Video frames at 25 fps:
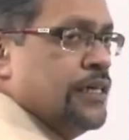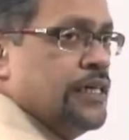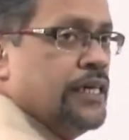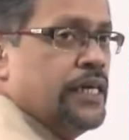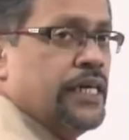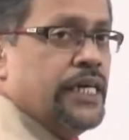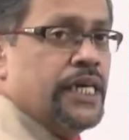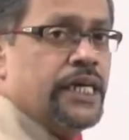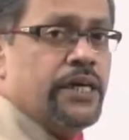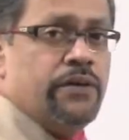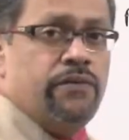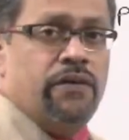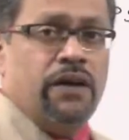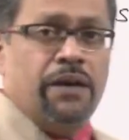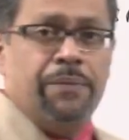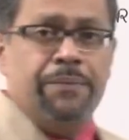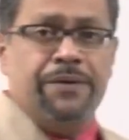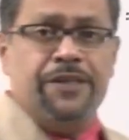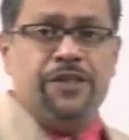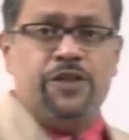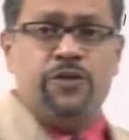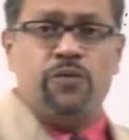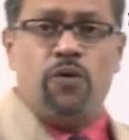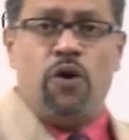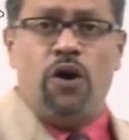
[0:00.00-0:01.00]
Equal
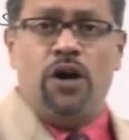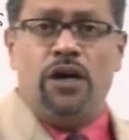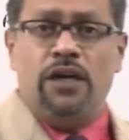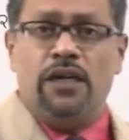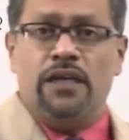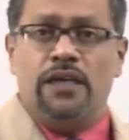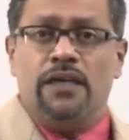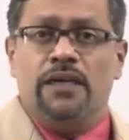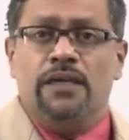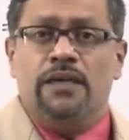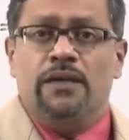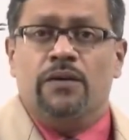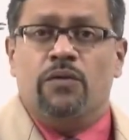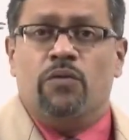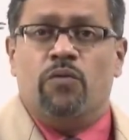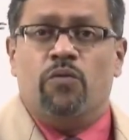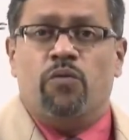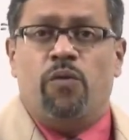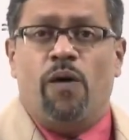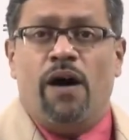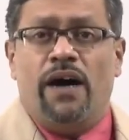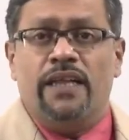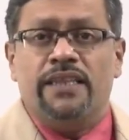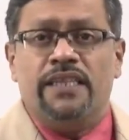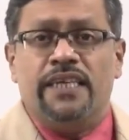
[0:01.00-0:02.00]
means what?
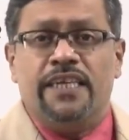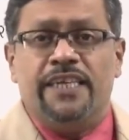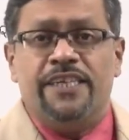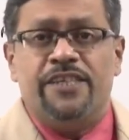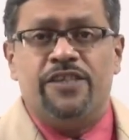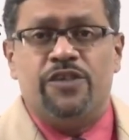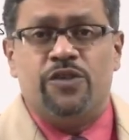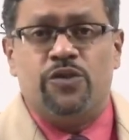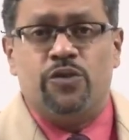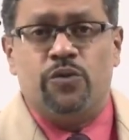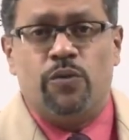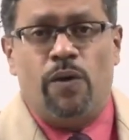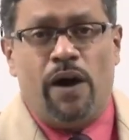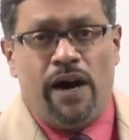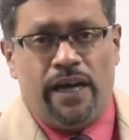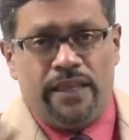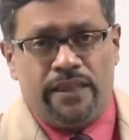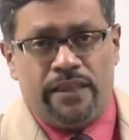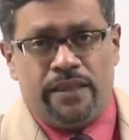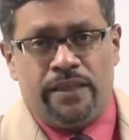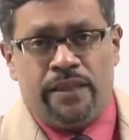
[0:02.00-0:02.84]
1 is to 1.